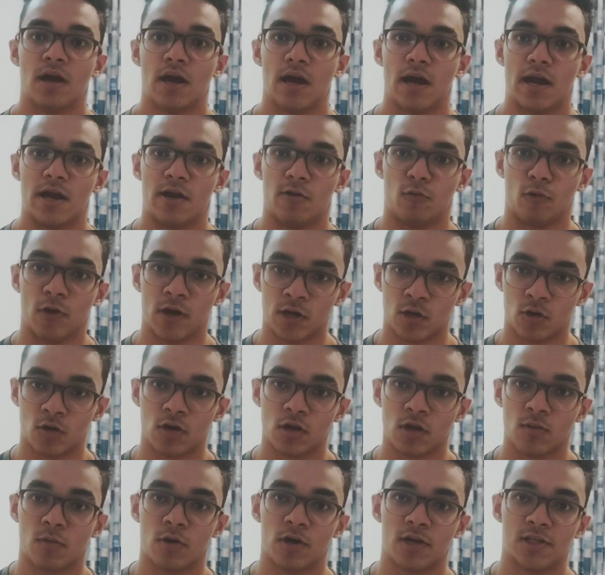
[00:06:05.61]
and 1
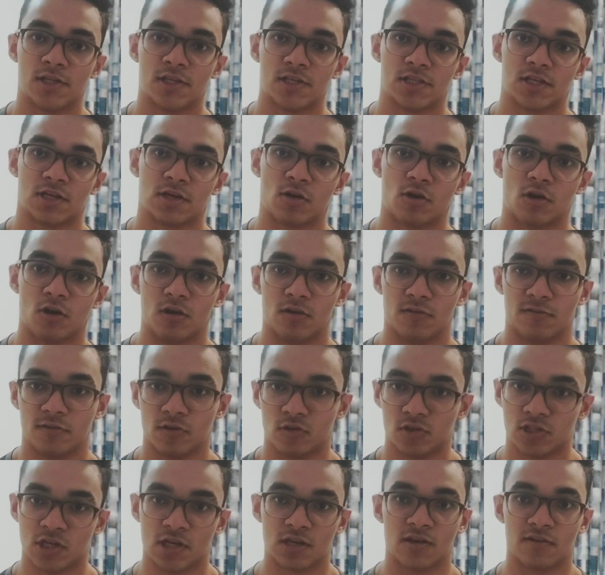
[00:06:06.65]
total body session called
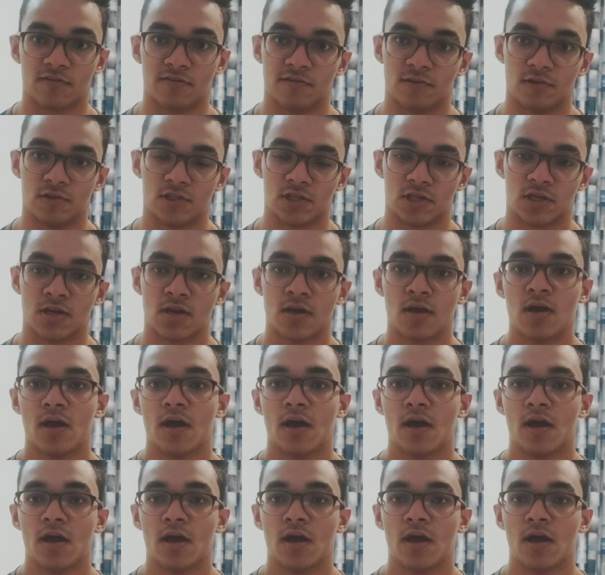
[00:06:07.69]
Fusion Confusion,